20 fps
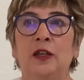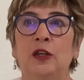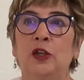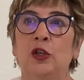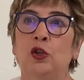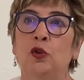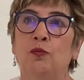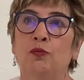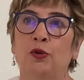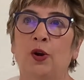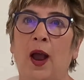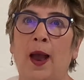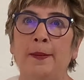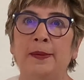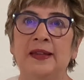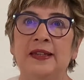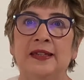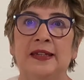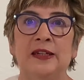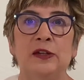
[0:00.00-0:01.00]
You
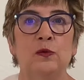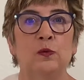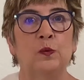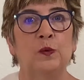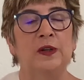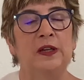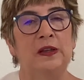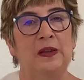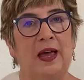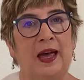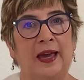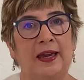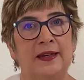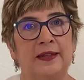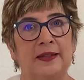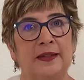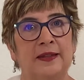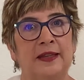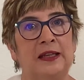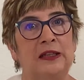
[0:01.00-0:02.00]
probably didn't
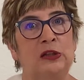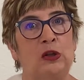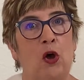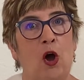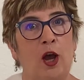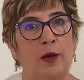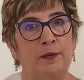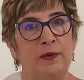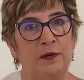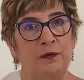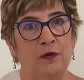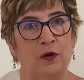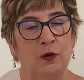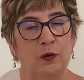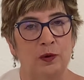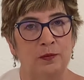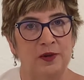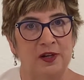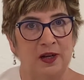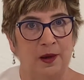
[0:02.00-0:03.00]
realize that long before
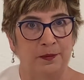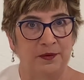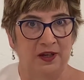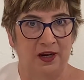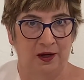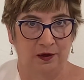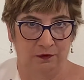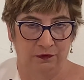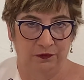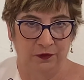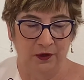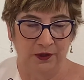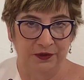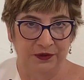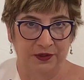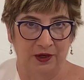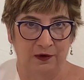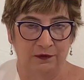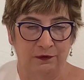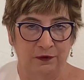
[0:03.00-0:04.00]
women obtained full
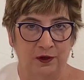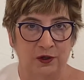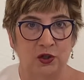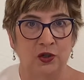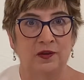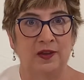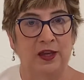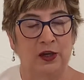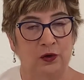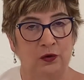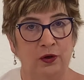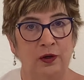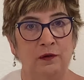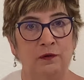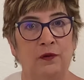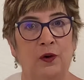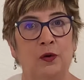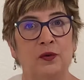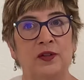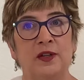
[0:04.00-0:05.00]
suffrage, they could
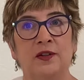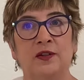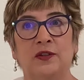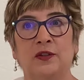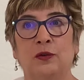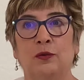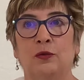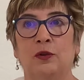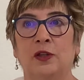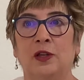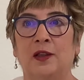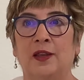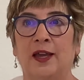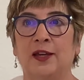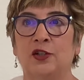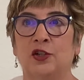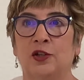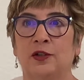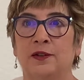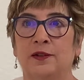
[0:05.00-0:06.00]
vote in school
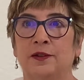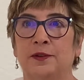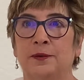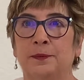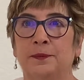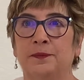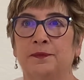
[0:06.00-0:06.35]
elections.